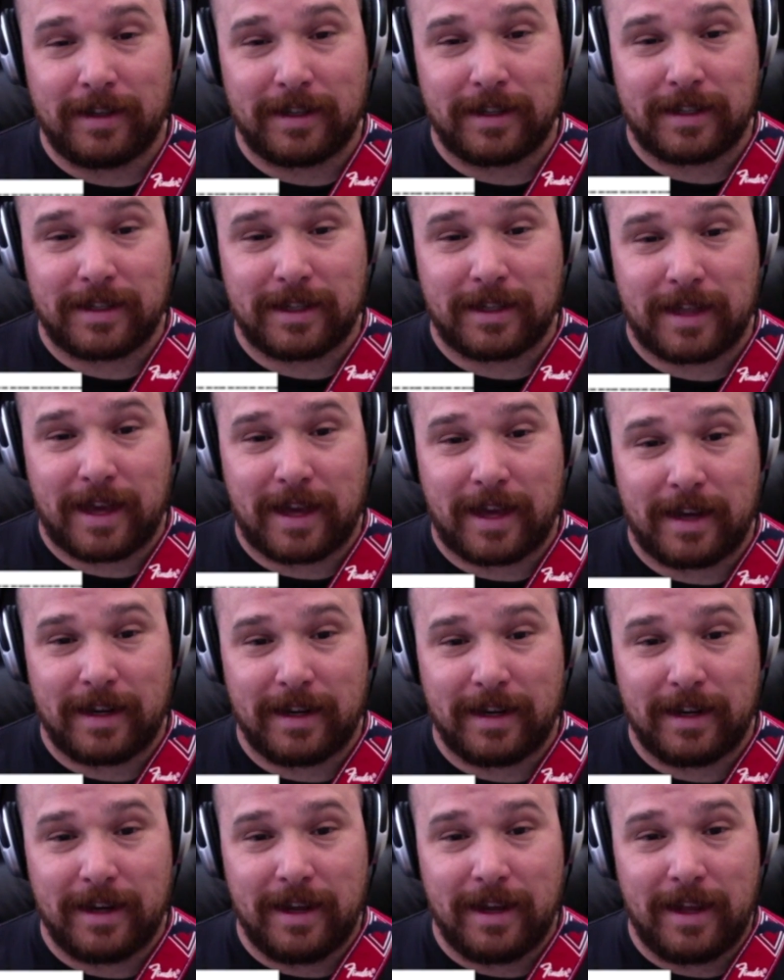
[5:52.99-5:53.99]
I see that?
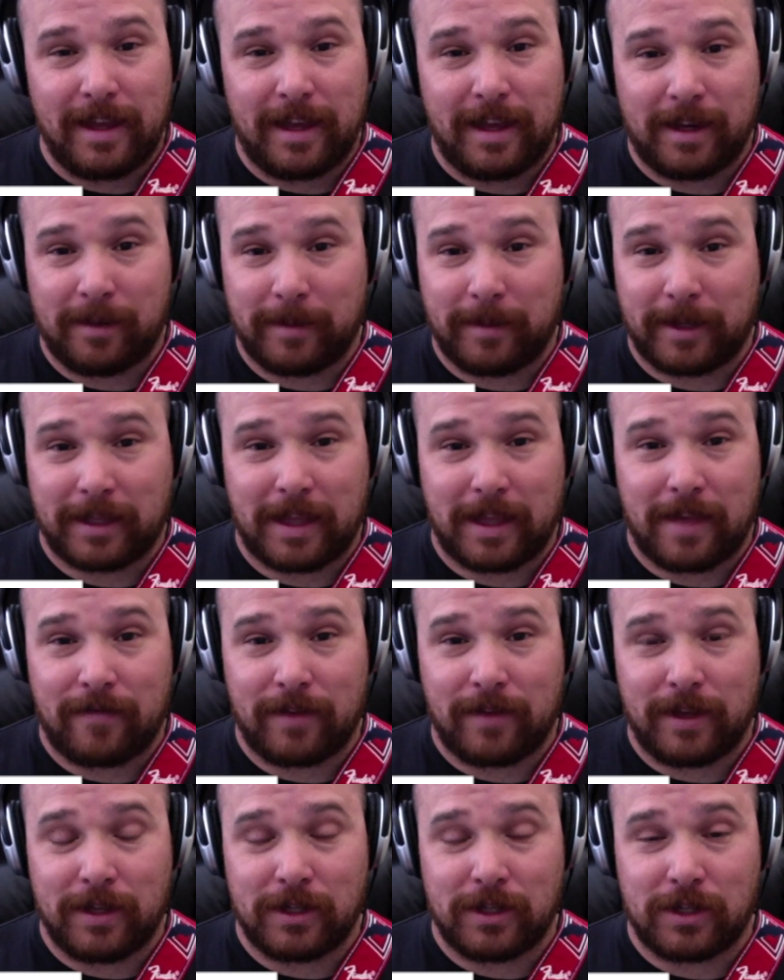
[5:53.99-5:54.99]
It'll make
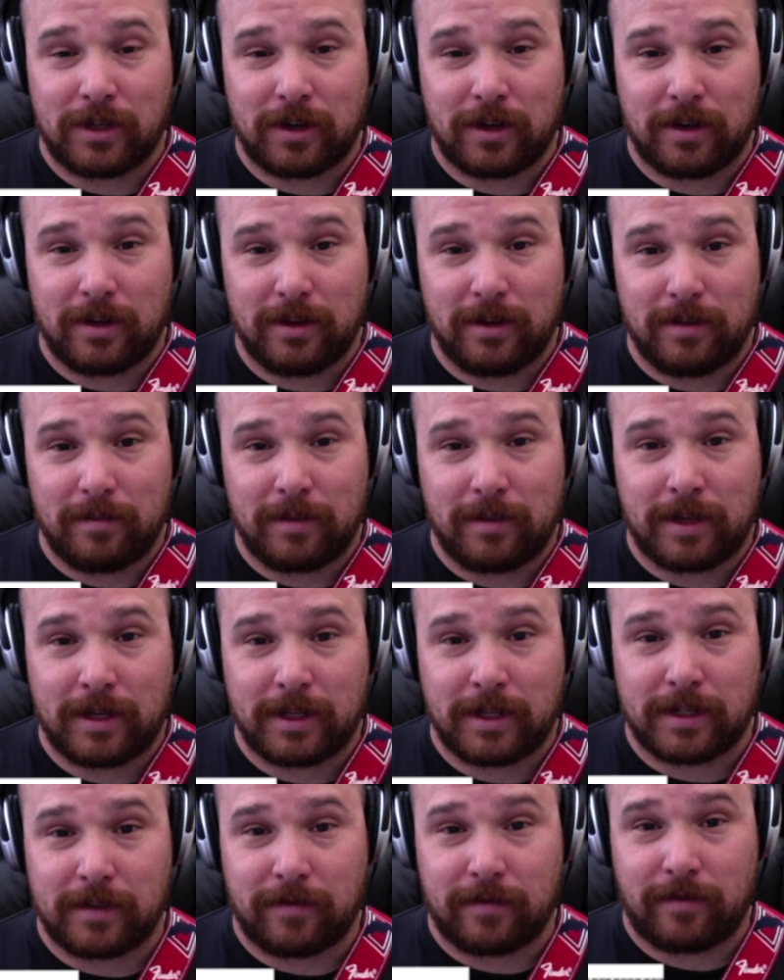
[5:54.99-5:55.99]
life easier,
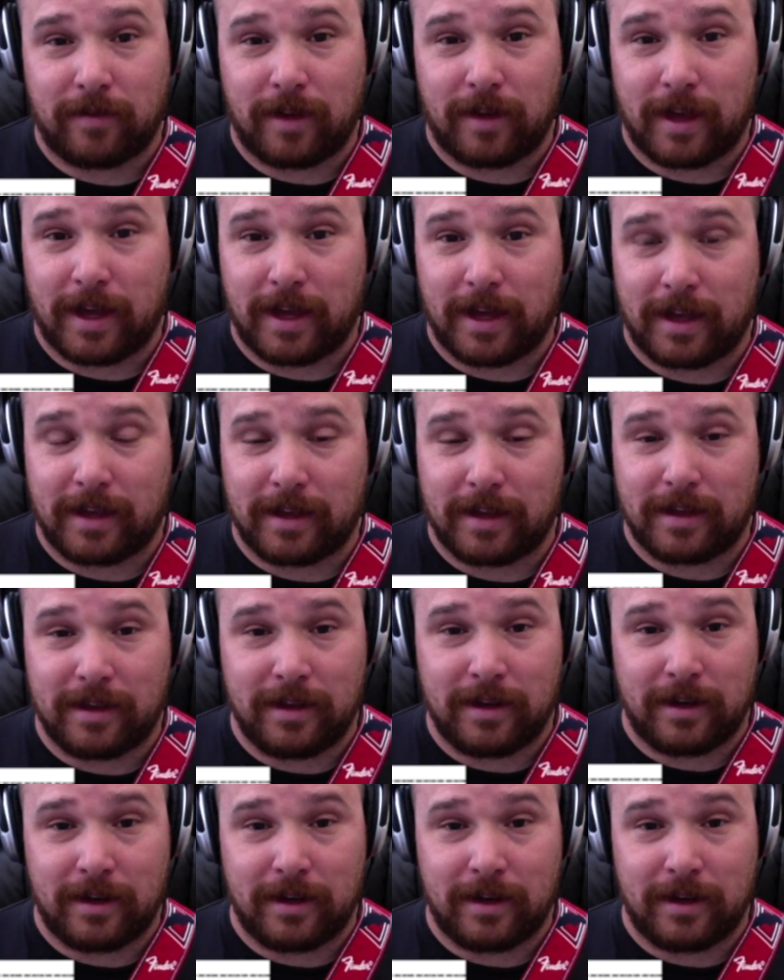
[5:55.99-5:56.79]
because if I,